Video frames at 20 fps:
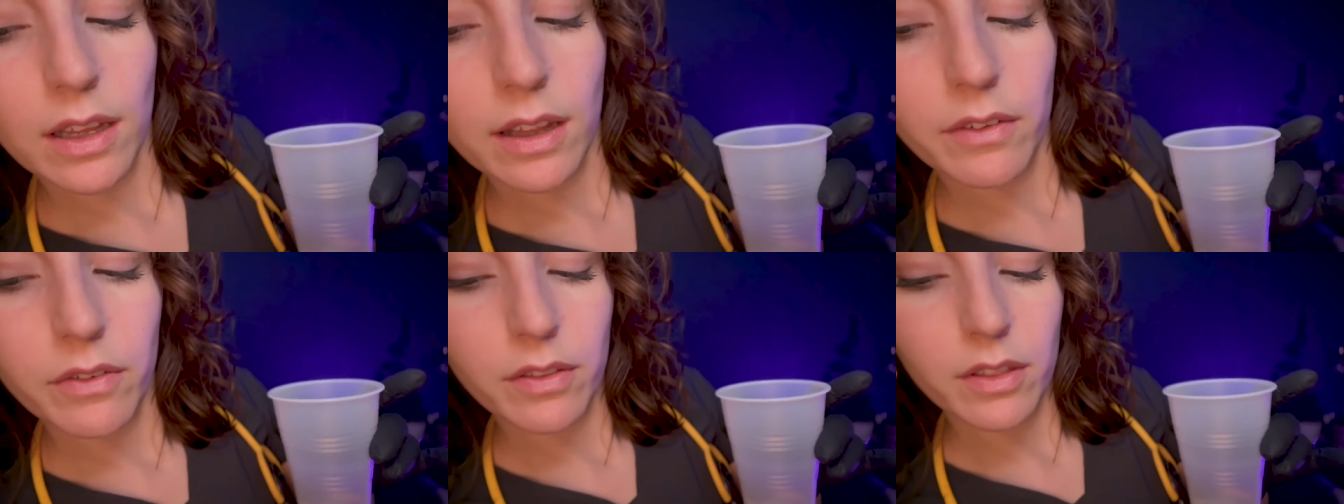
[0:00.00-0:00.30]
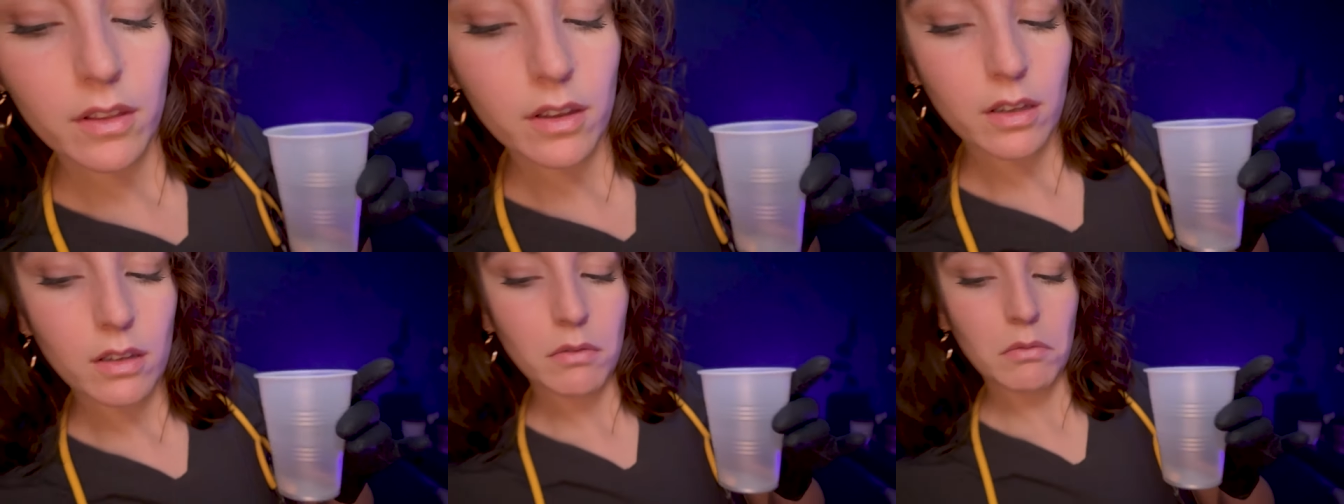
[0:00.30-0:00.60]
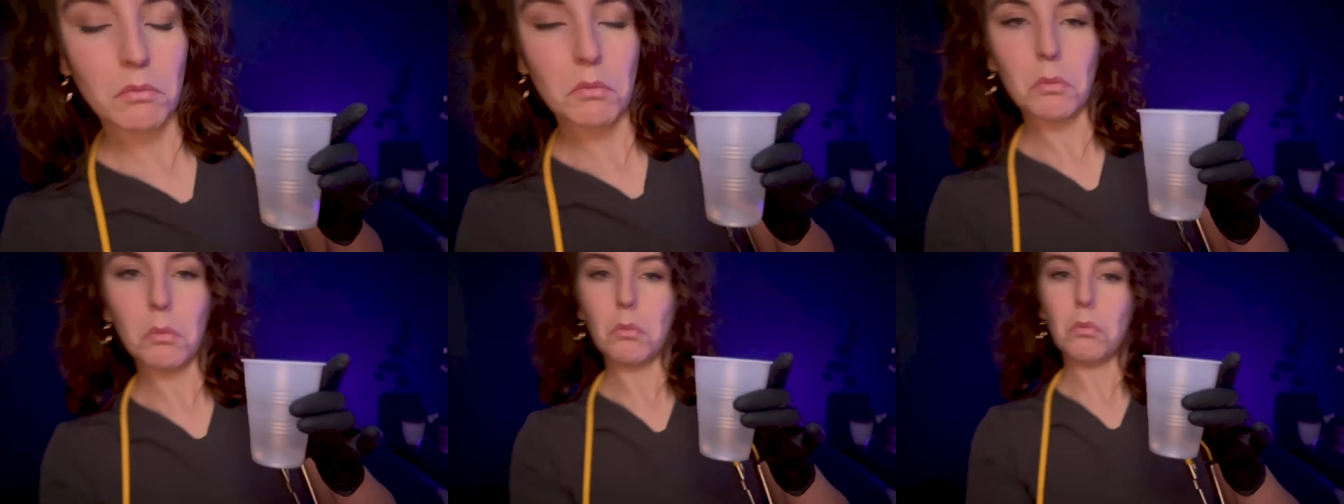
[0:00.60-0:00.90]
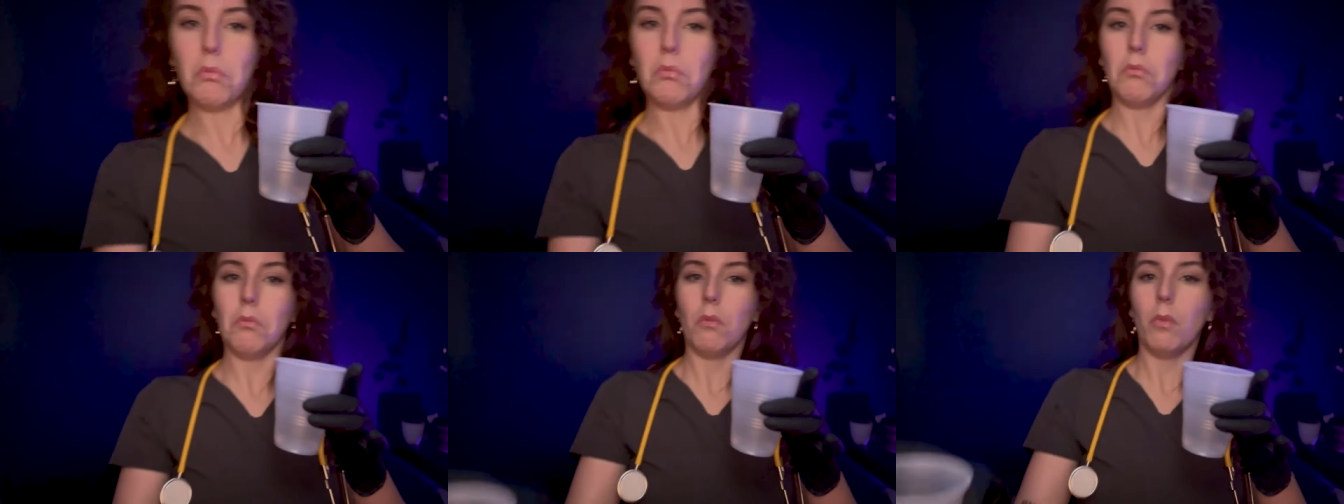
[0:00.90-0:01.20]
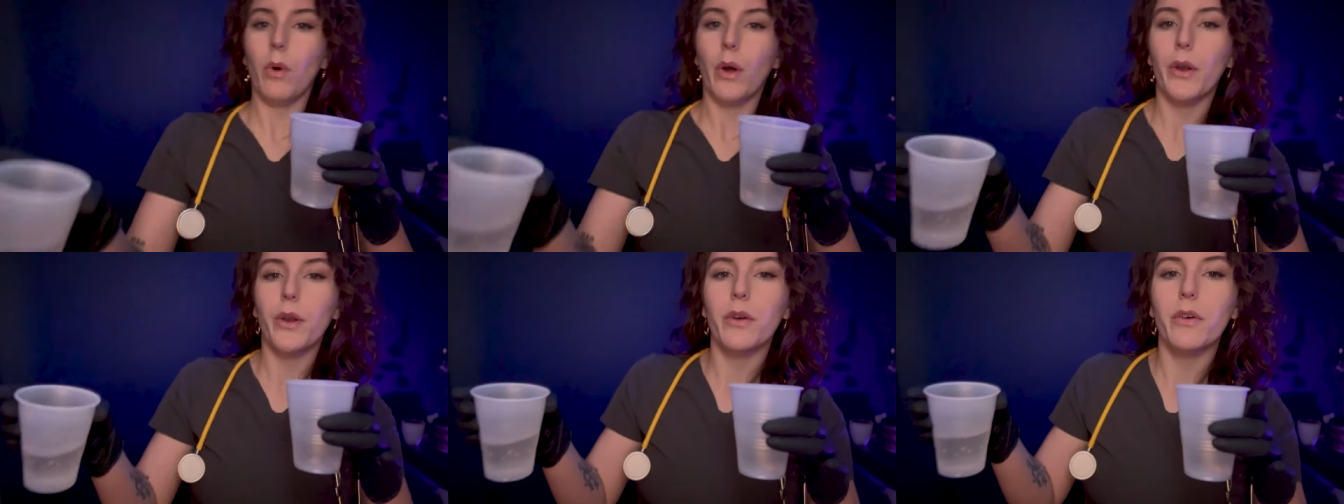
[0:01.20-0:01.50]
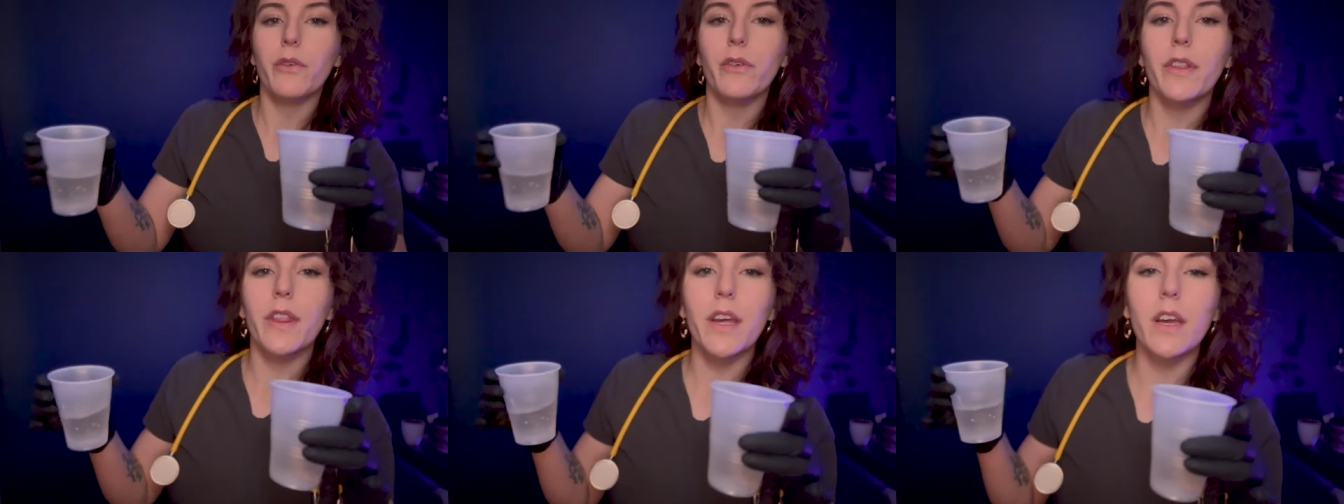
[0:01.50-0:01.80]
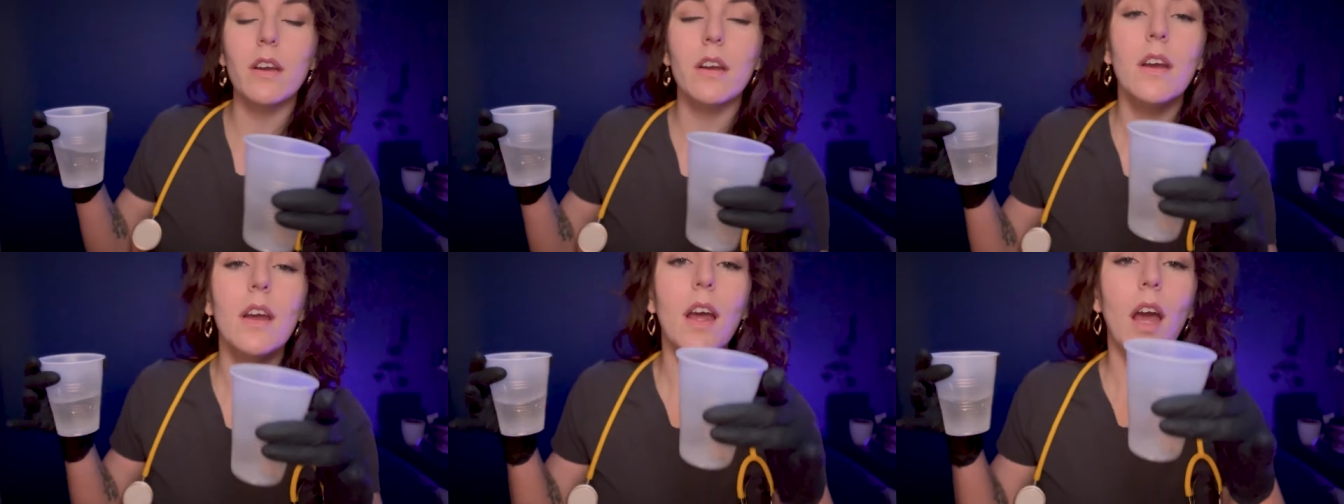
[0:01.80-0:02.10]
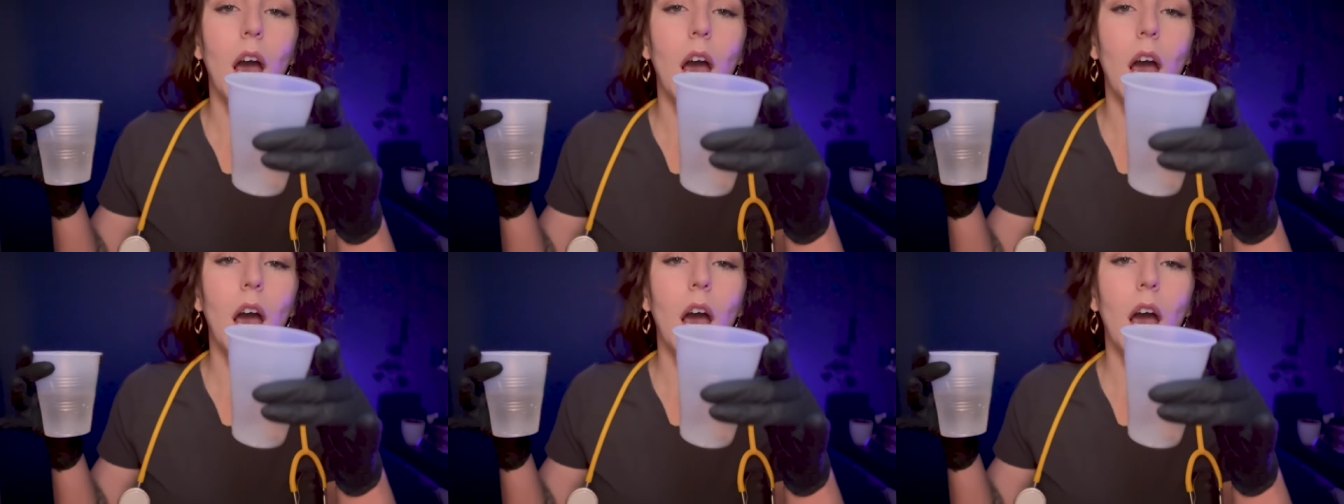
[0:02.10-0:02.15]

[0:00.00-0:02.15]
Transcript: I left the water over there.